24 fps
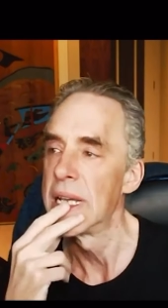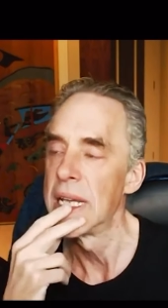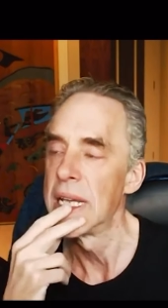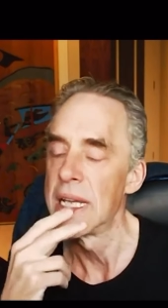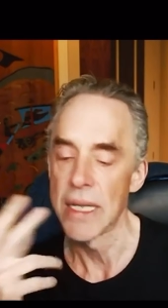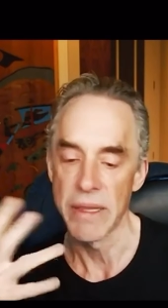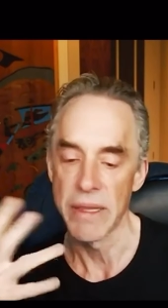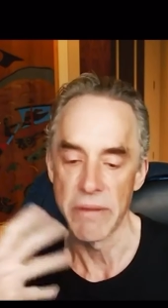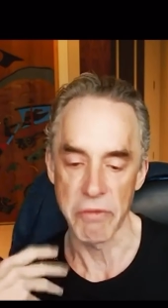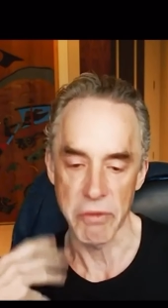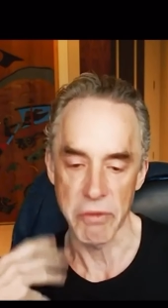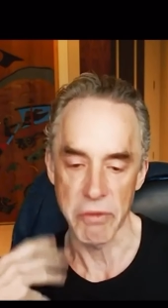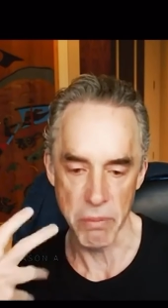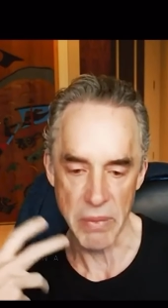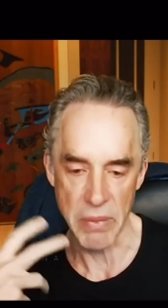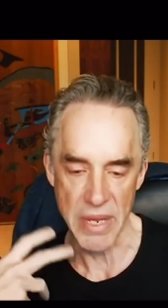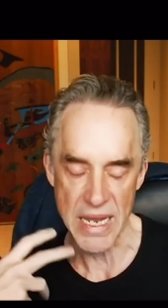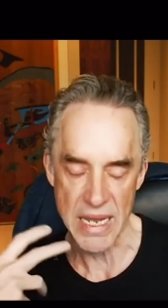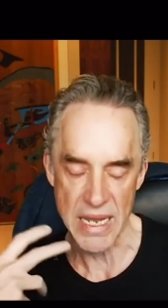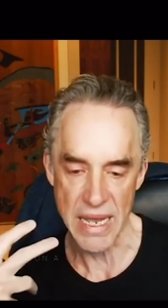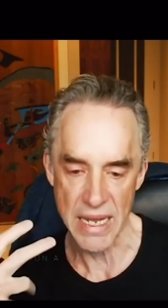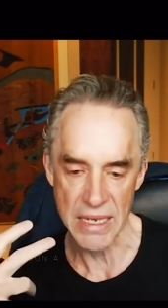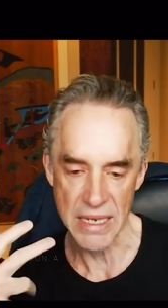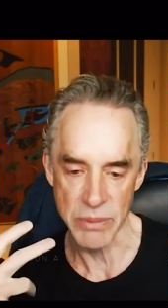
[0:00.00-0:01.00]
For
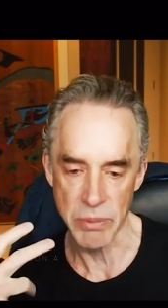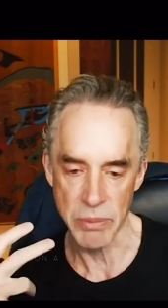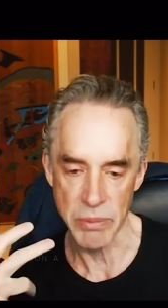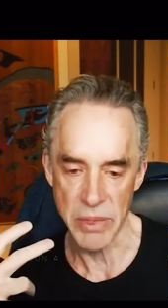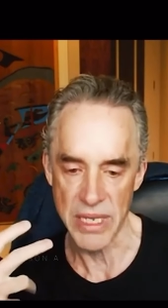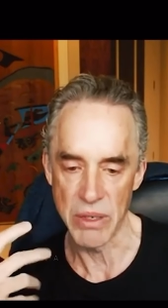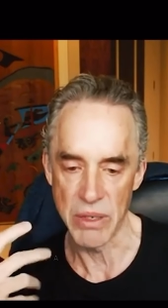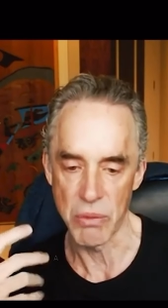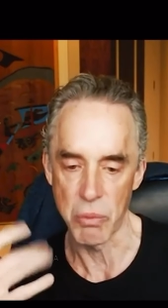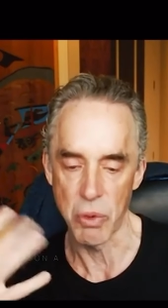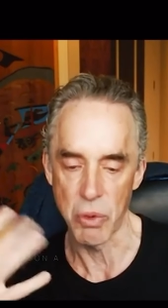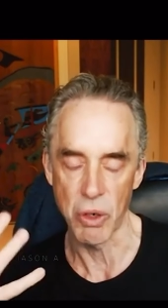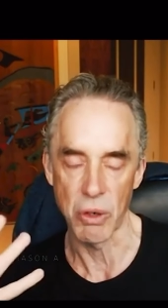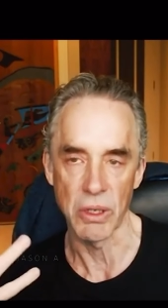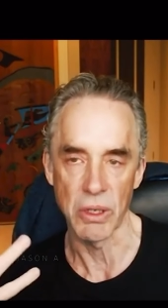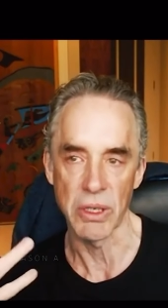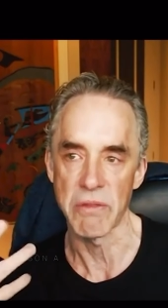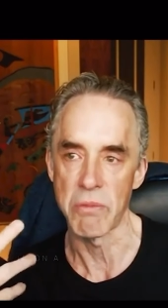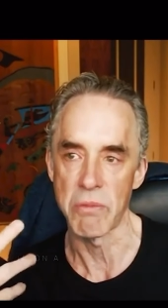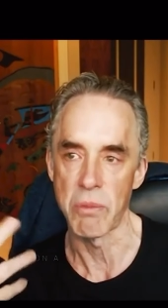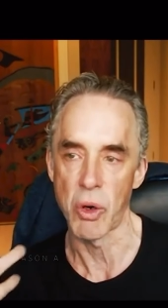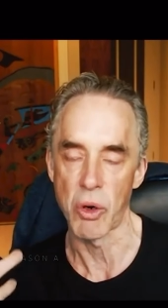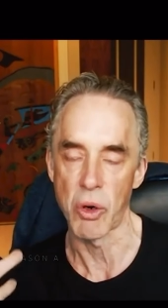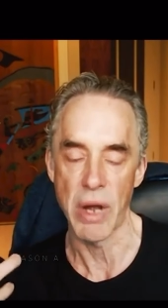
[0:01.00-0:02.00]
me, that's been the world
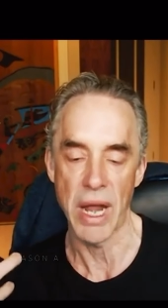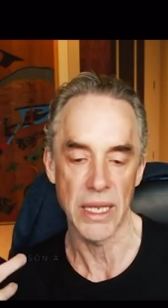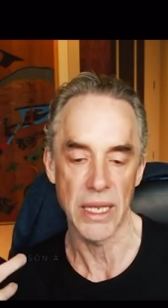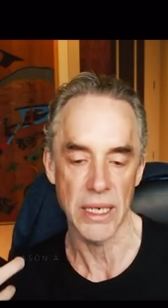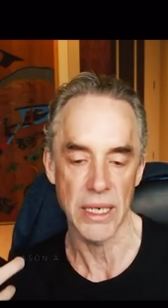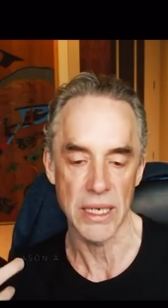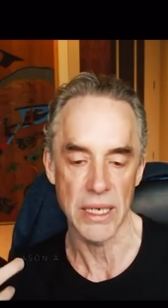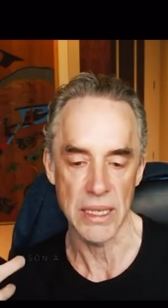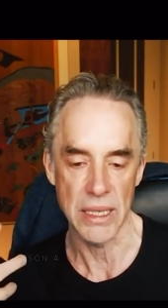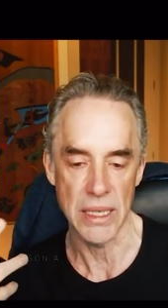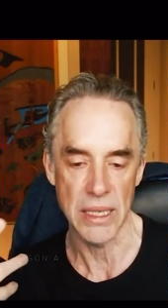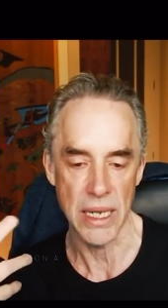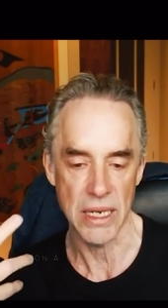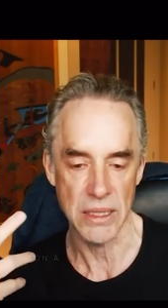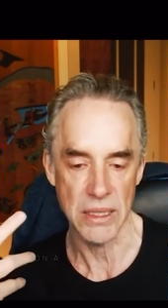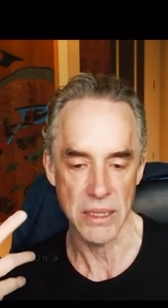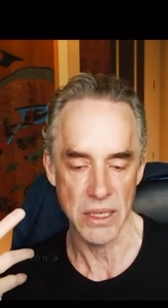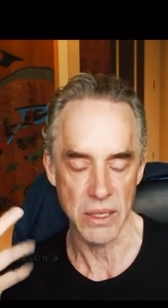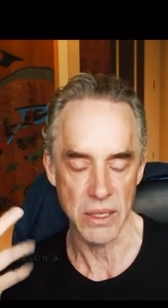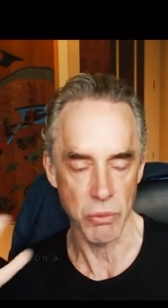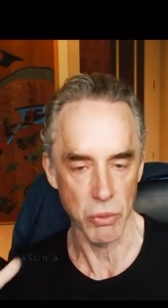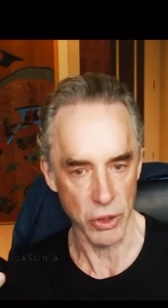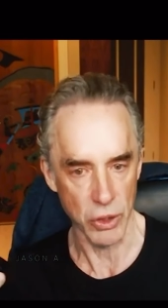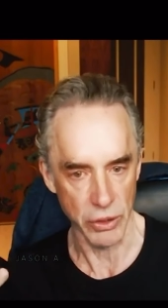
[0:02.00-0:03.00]
of morality. That's
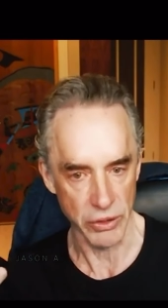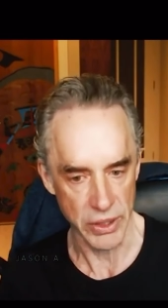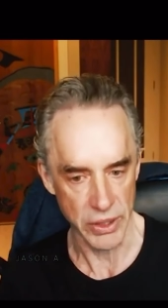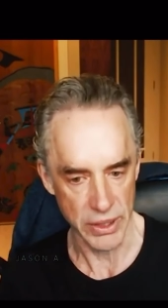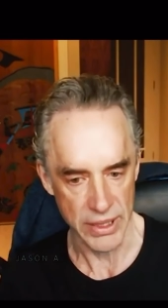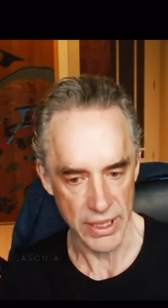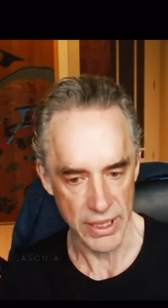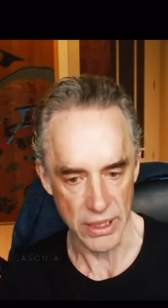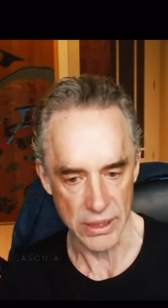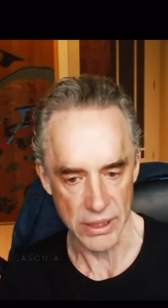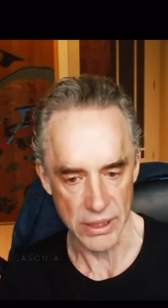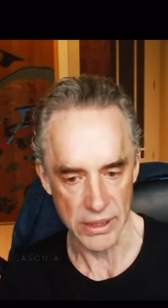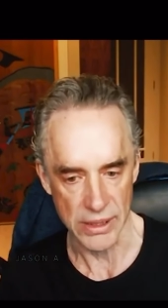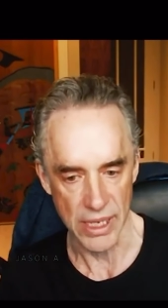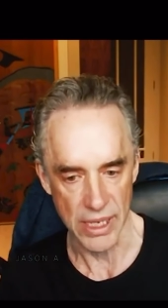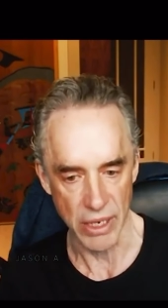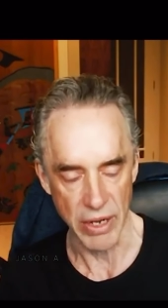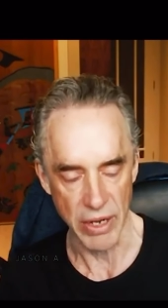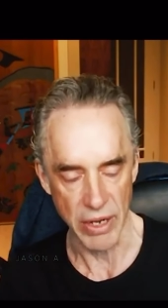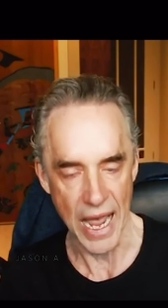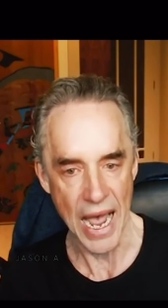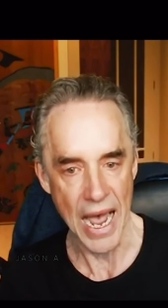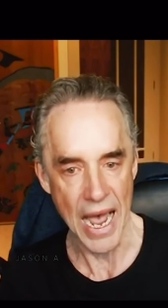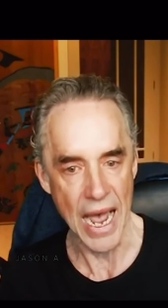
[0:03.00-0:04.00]
the world that tells us how
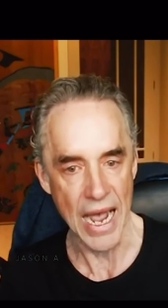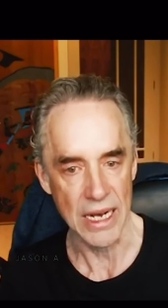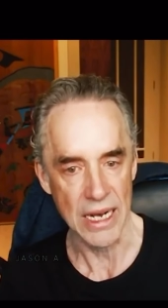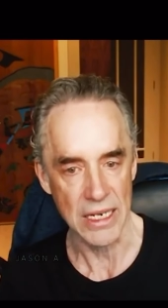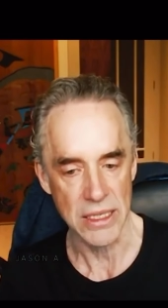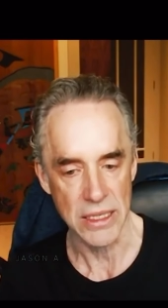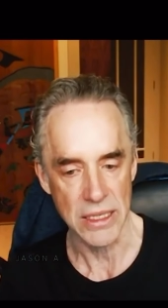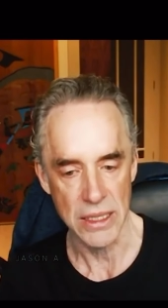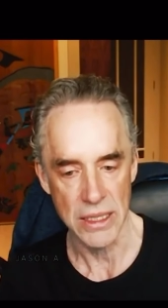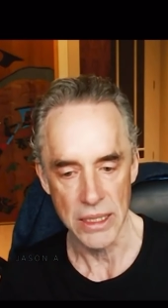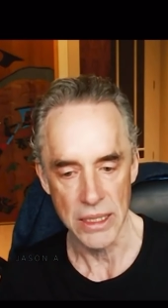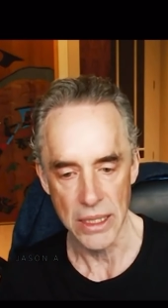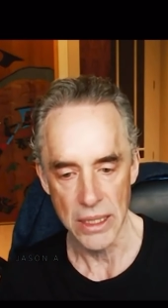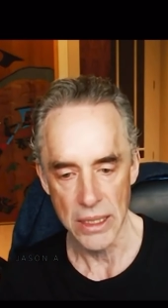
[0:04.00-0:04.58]
to act.